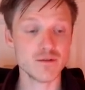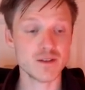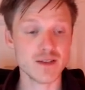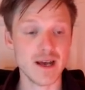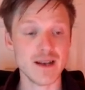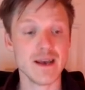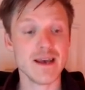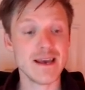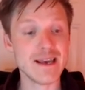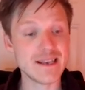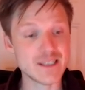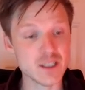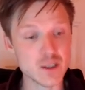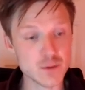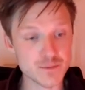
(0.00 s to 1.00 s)
that
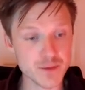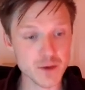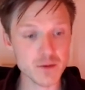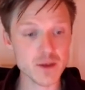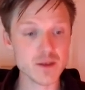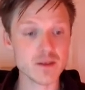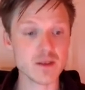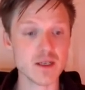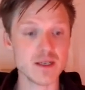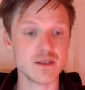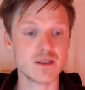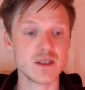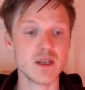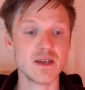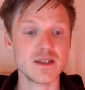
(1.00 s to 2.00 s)
experience
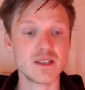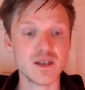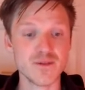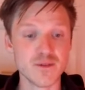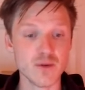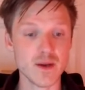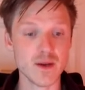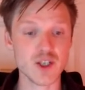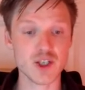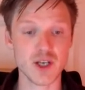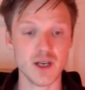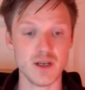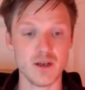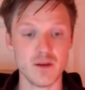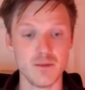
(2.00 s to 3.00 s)
is
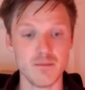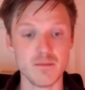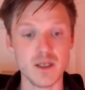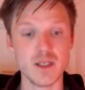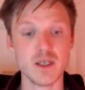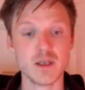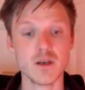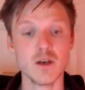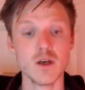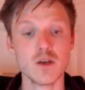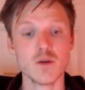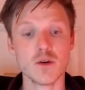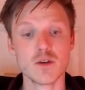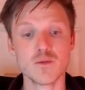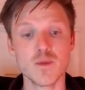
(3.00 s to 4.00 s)
differentiated, meaning
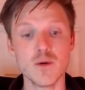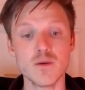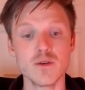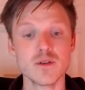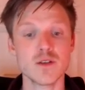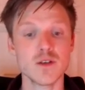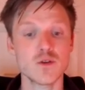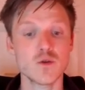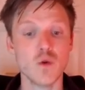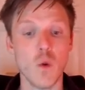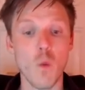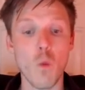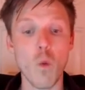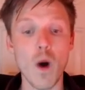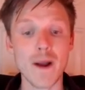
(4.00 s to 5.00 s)
your experience is
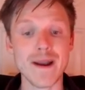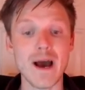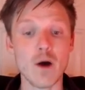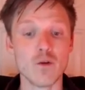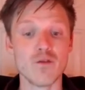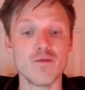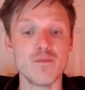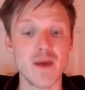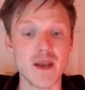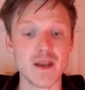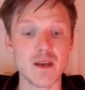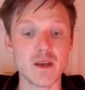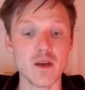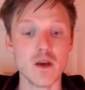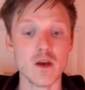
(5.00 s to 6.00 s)
one out of
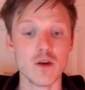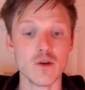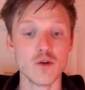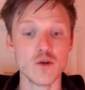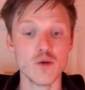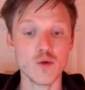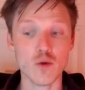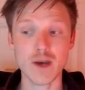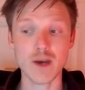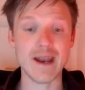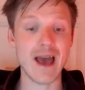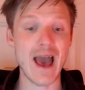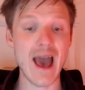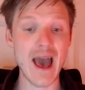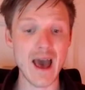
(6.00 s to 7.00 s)
many you can
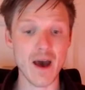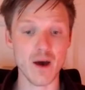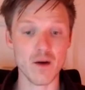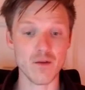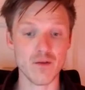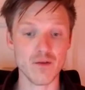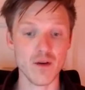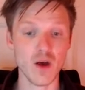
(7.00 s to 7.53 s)
have.